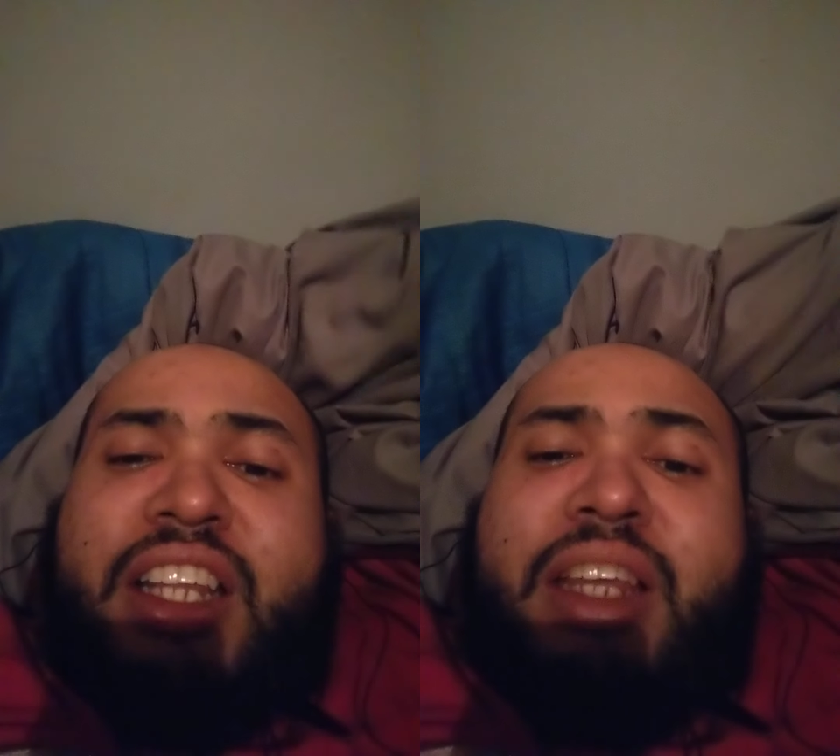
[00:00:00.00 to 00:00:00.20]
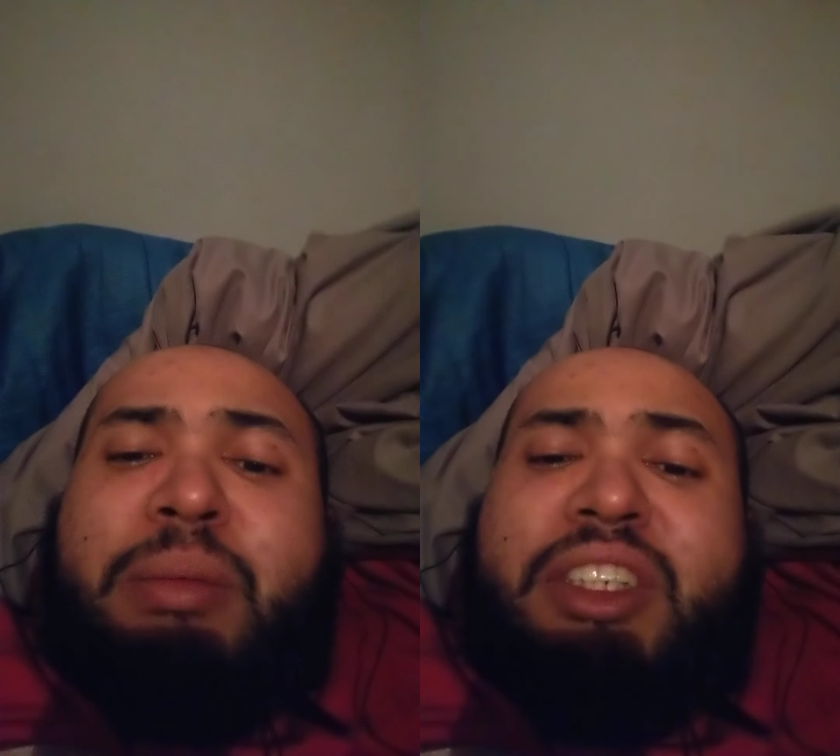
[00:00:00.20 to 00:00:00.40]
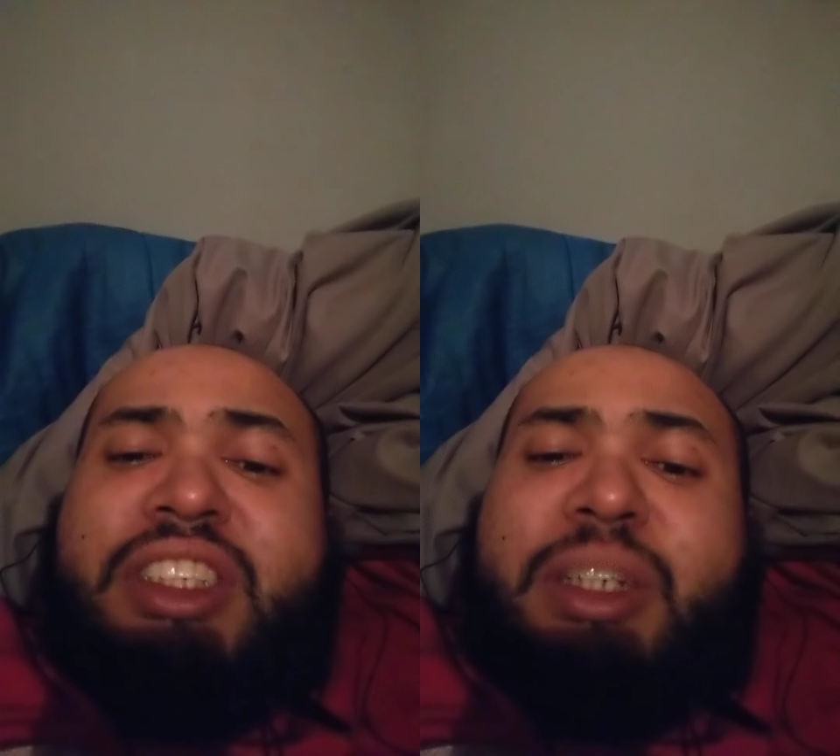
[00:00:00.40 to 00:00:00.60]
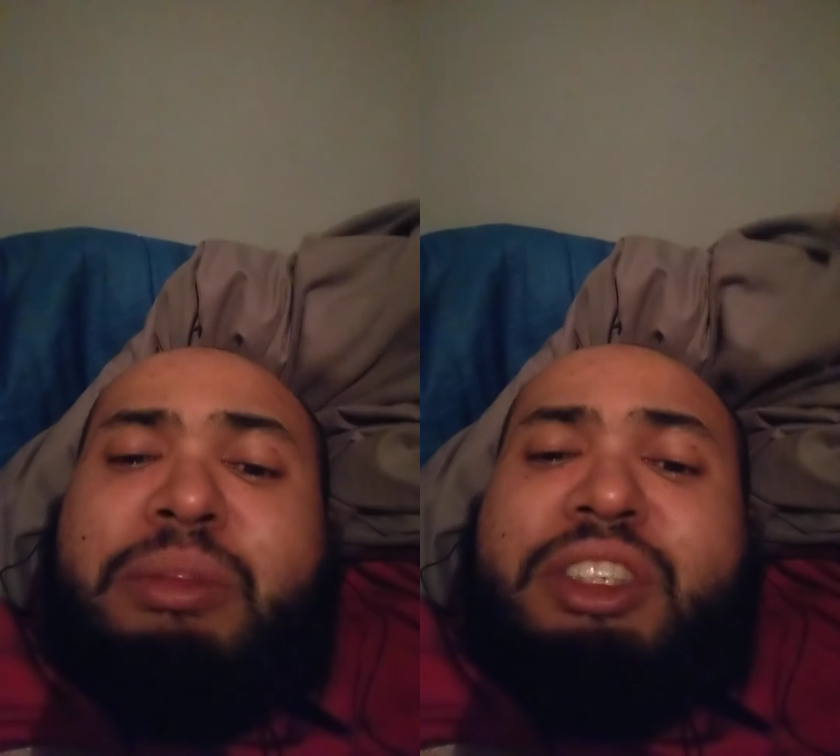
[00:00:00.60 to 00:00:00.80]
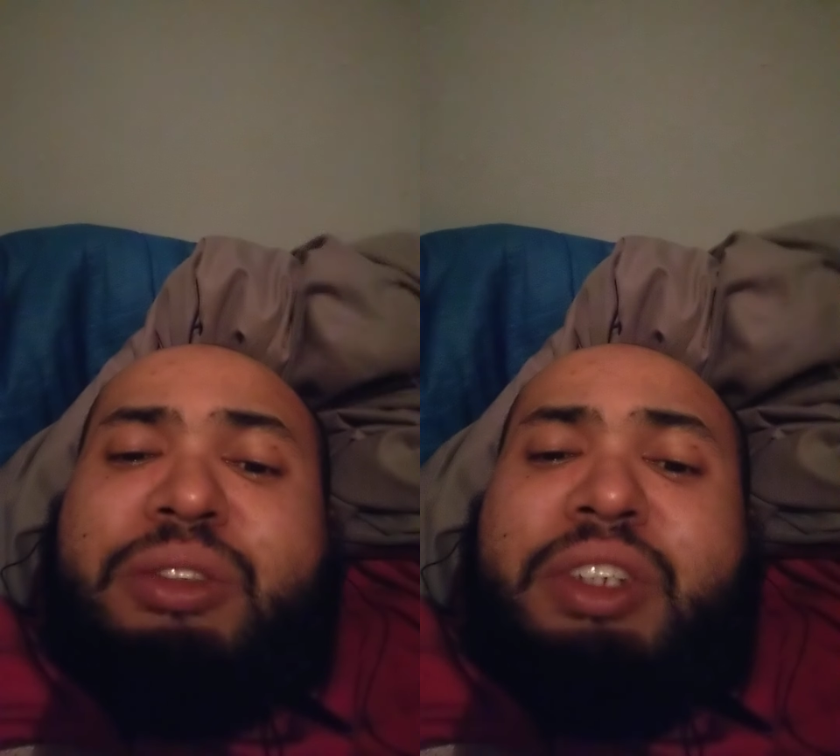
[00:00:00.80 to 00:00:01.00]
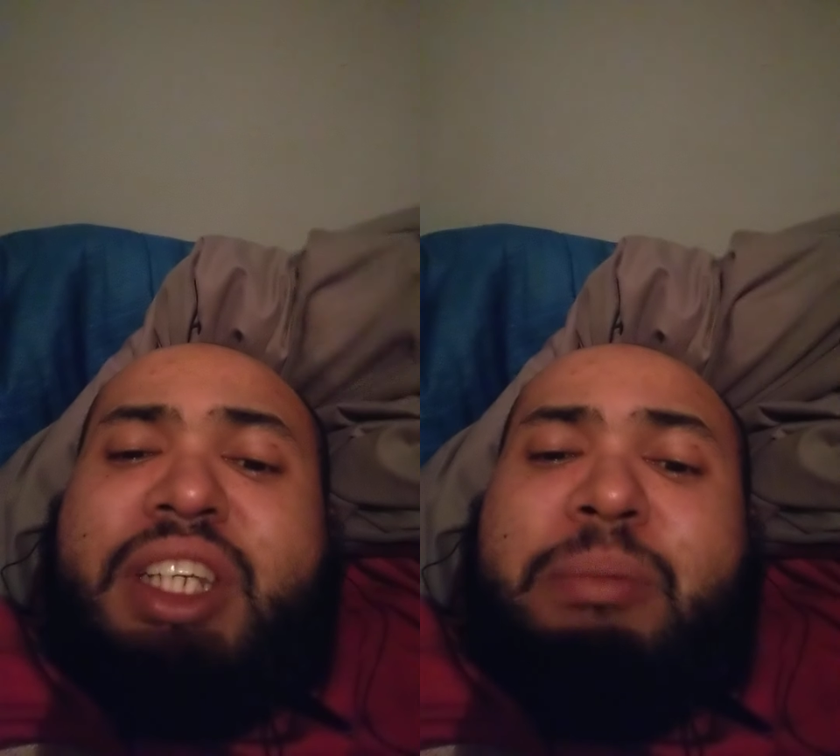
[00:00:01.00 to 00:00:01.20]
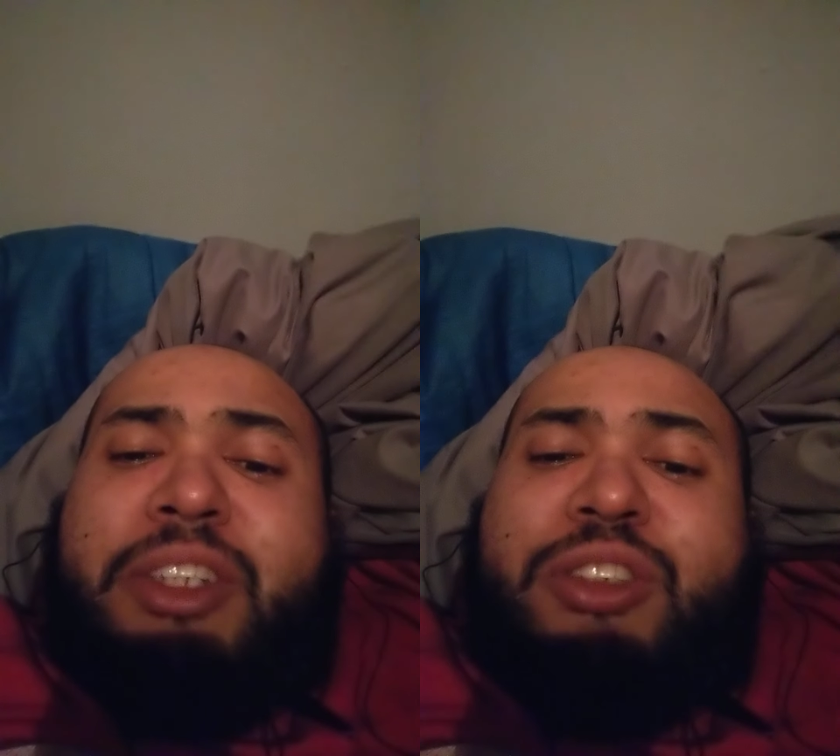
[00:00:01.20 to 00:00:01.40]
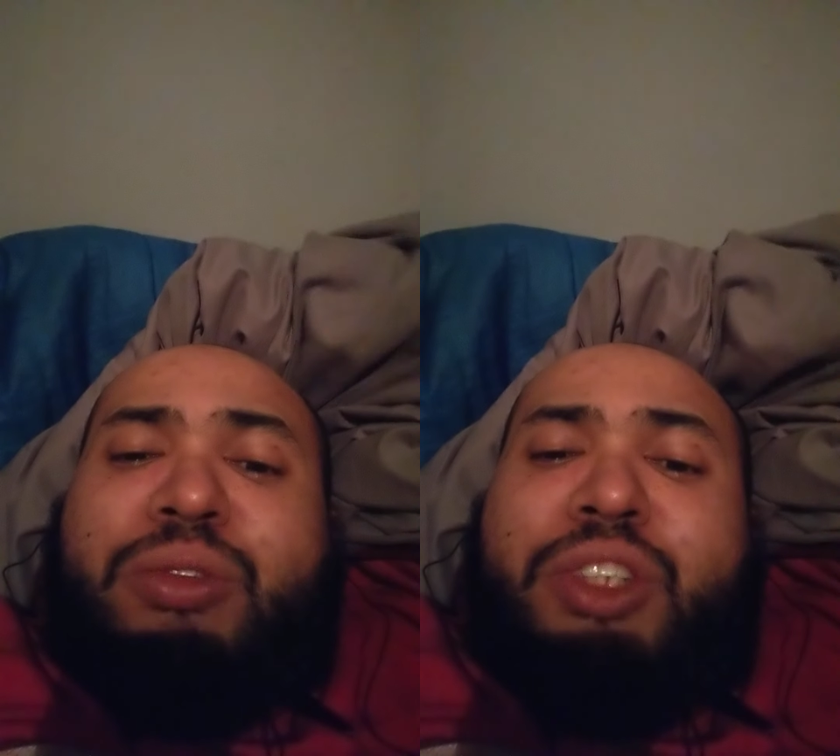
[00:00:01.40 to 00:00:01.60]
I'm just going to keep
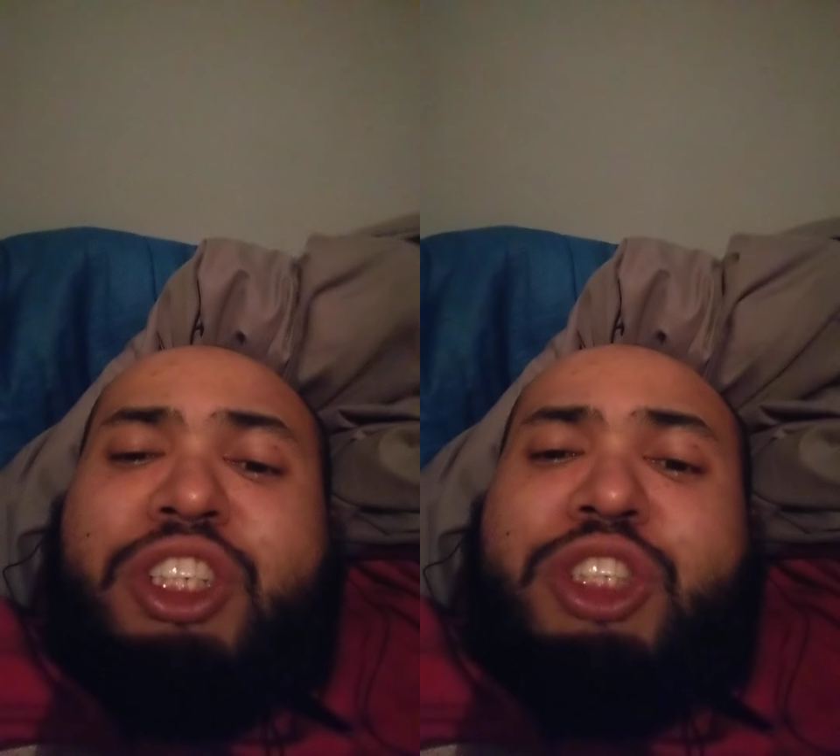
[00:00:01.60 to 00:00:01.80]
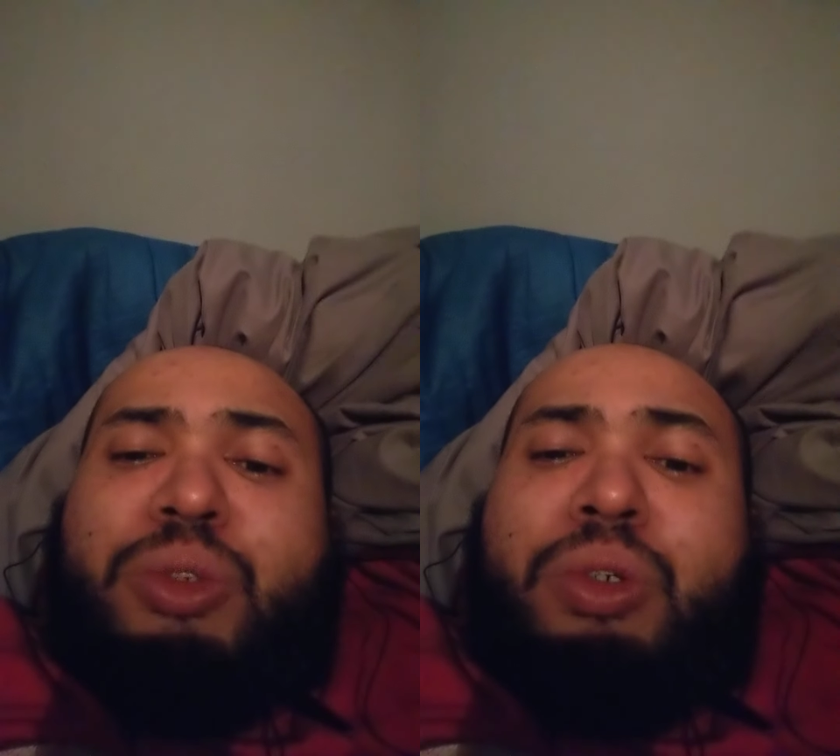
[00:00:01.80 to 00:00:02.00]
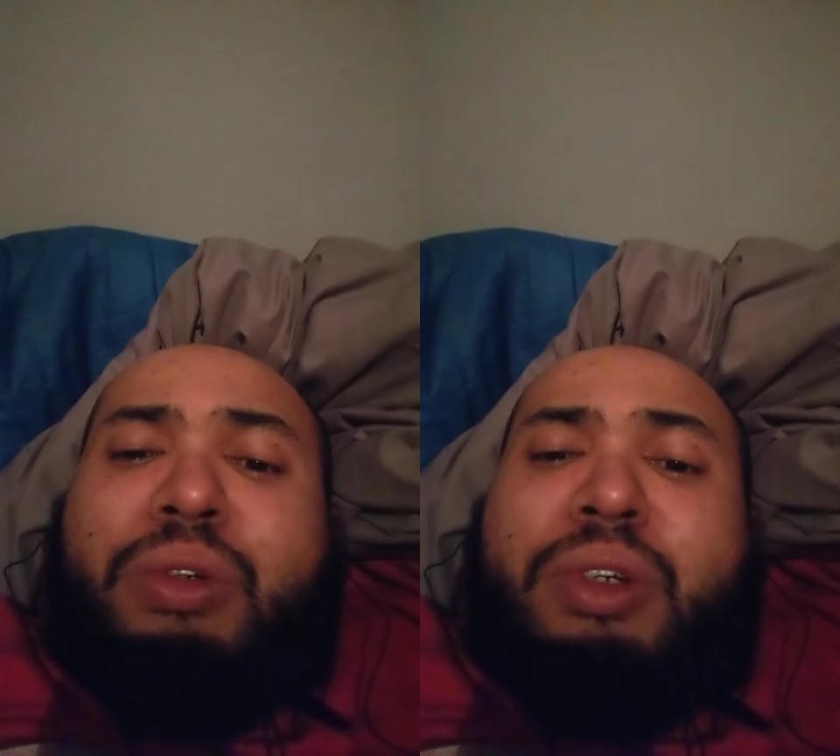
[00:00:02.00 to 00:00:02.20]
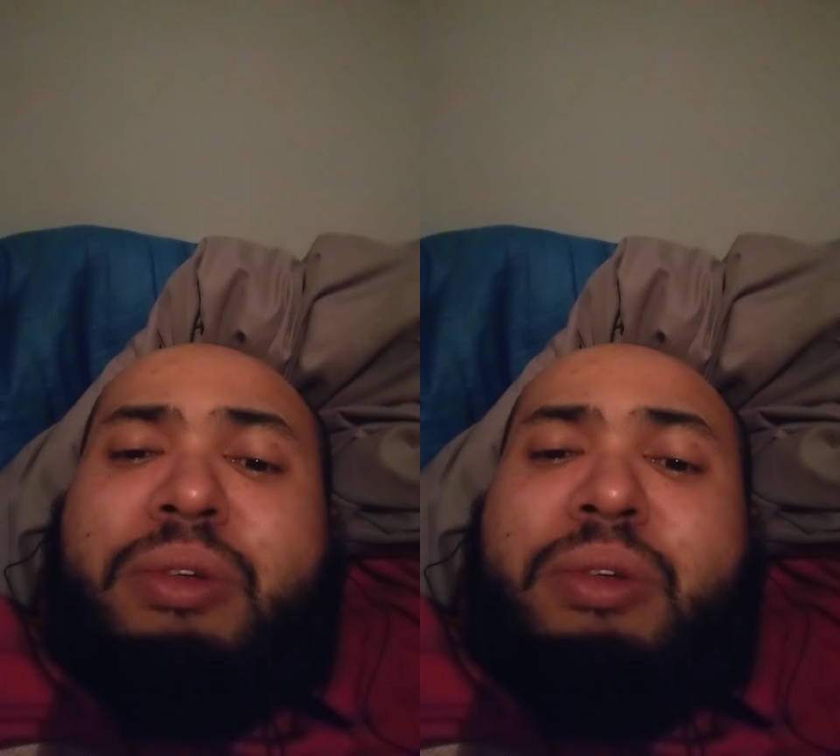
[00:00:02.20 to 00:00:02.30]
this really short,